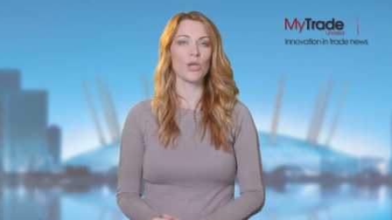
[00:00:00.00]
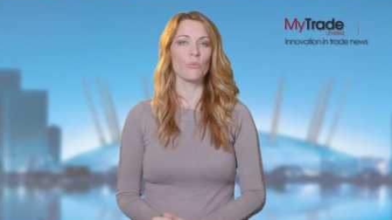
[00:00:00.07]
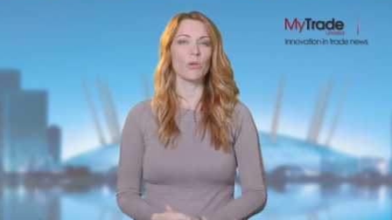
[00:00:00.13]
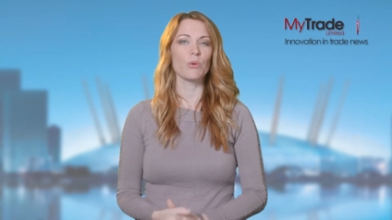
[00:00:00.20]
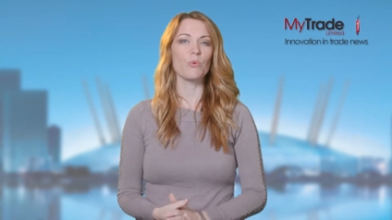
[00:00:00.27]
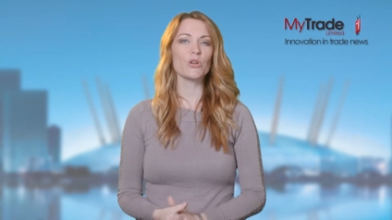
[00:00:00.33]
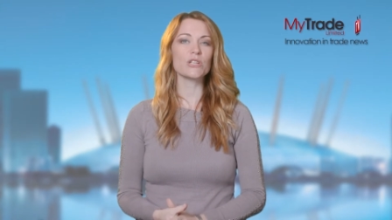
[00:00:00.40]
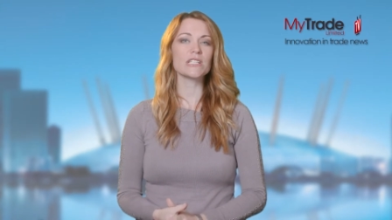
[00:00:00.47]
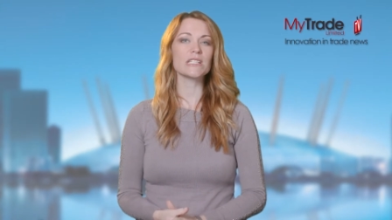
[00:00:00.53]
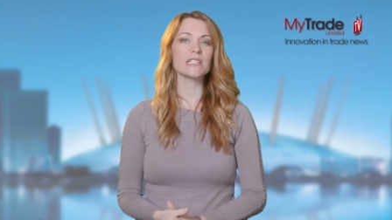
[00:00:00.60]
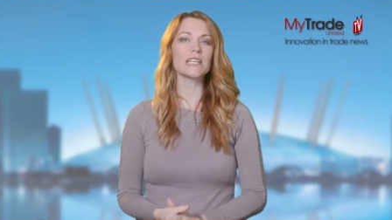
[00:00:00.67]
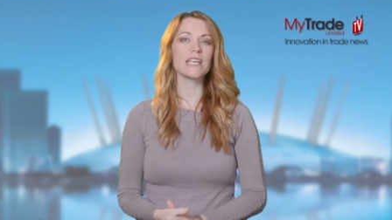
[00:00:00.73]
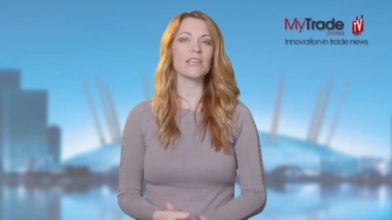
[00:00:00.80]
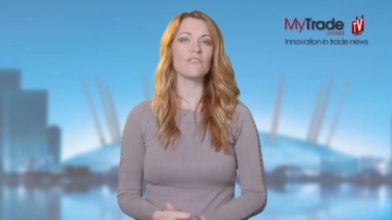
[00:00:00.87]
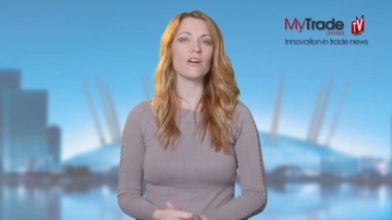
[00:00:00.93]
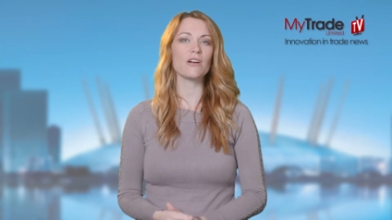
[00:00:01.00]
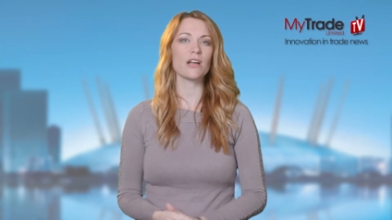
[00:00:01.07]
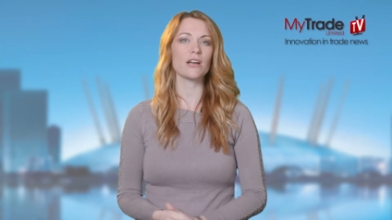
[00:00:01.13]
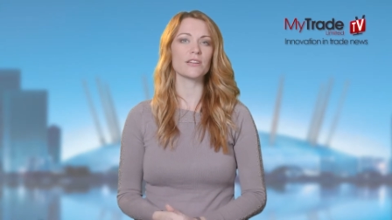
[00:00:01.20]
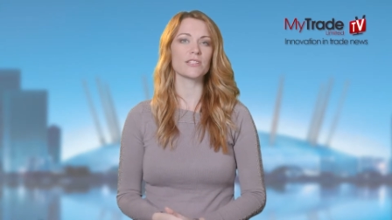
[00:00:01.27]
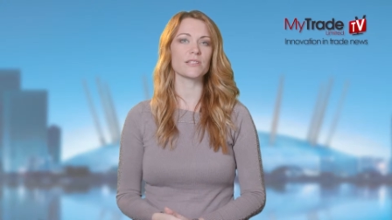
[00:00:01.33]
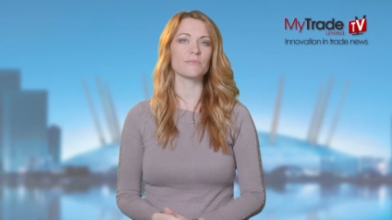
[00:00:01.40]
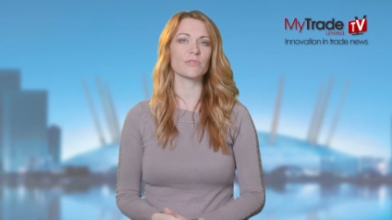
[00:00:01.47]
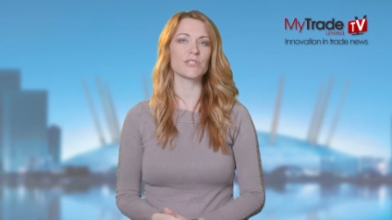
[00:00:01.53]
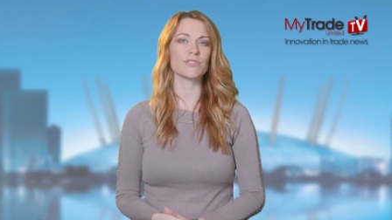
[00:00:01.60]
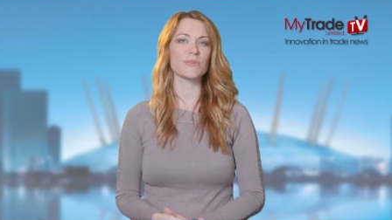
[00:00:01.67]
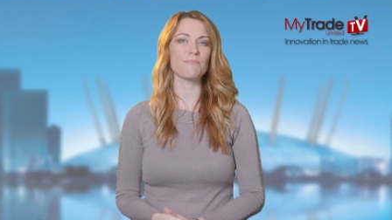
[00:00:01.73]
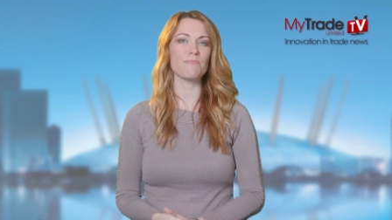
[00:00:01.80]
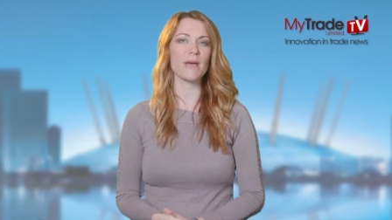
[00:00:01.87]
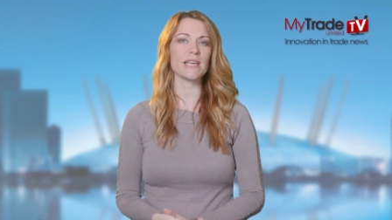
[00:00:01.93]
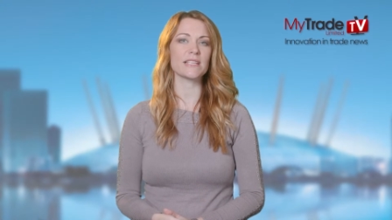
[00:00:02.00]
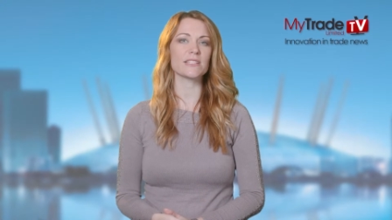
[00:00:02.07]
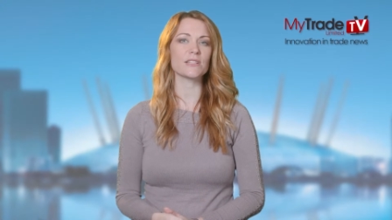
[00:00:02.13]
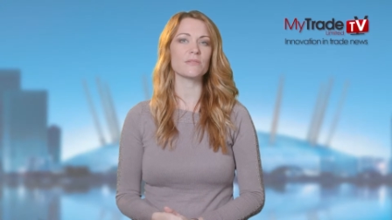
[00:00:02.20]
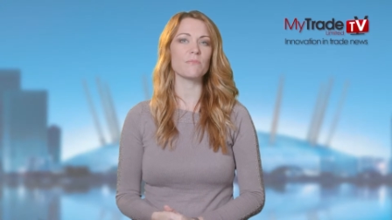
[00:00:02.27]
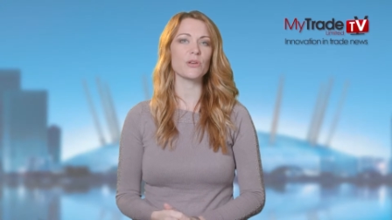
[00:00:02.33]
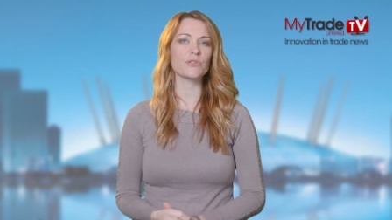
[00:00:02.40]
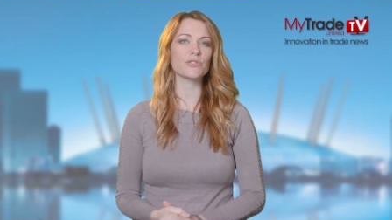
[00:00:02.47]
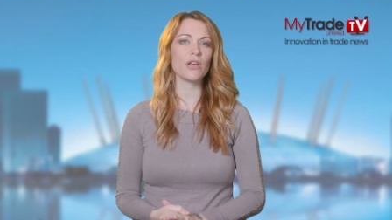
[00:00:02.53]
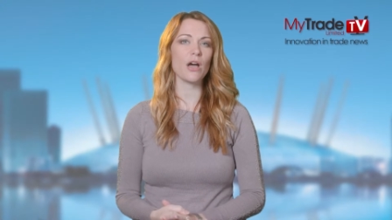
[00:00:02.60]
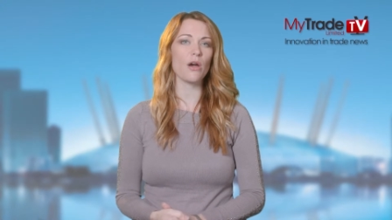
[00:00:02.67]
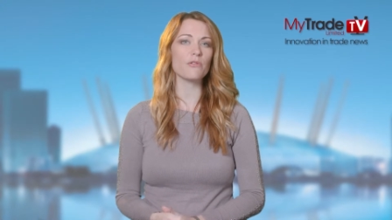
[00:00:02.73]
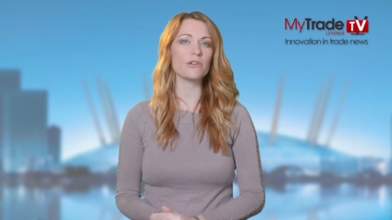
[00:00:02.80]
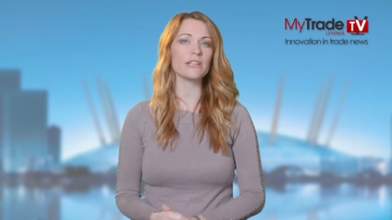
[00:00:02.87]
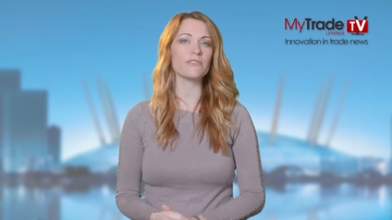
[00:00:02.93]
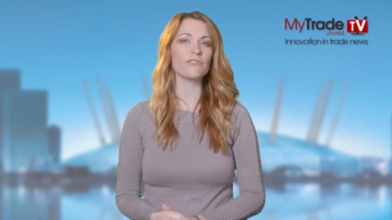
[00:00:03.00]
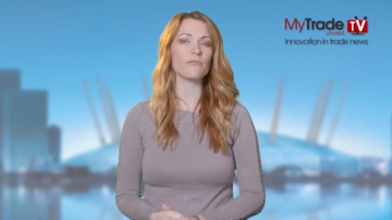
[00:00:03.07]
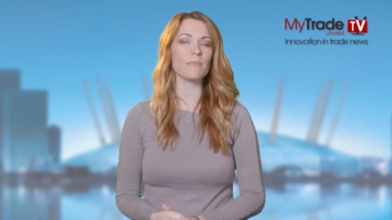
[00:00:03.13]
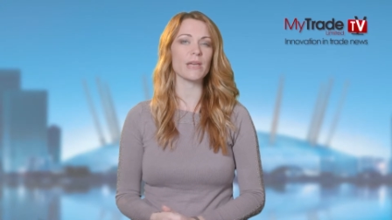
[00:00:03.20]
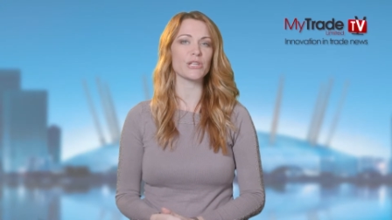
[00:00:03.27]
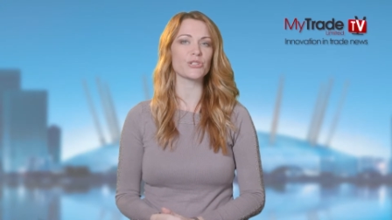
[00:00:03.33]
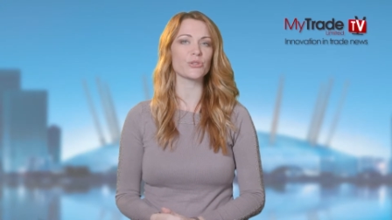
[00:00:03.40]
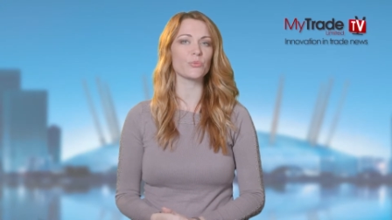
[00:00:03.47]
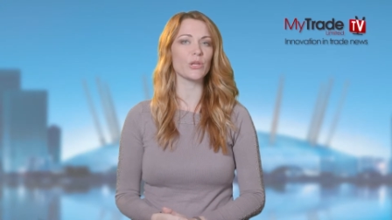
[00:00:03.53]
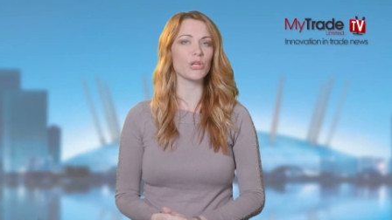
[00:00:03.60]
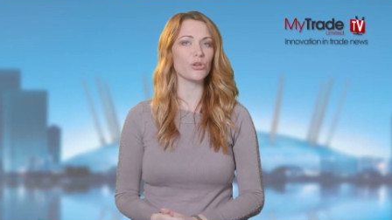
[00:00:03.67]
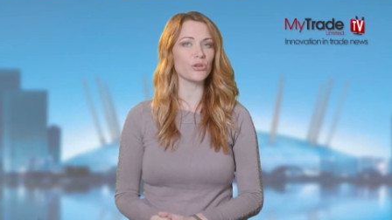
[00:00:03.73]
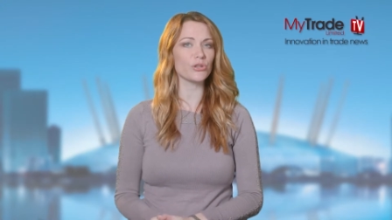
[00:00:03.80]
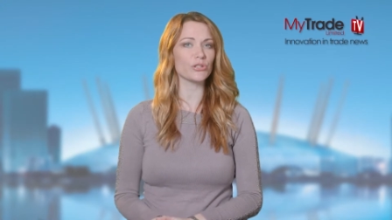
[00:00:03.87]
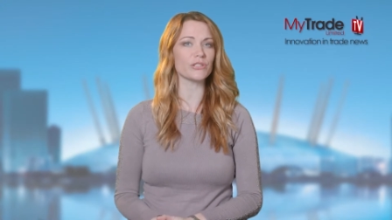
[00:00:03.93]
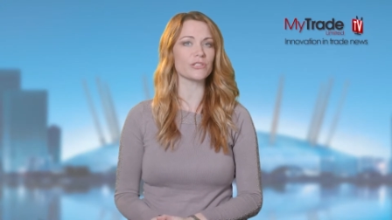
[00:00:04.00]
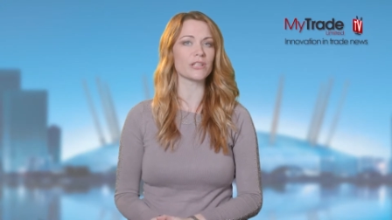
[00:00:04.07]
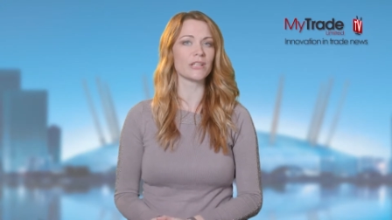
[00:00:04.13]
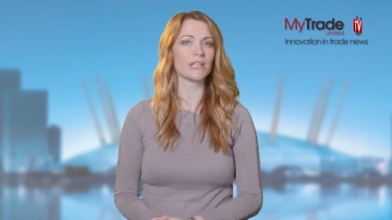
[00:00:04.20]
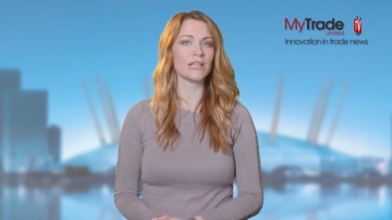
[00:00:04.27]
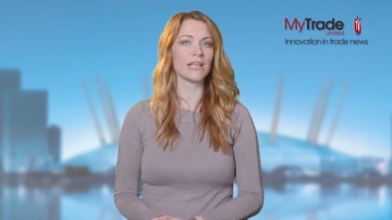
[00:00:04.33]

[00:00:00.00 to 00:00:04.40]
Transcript: "We wanted to give our customers the best and most current information we could,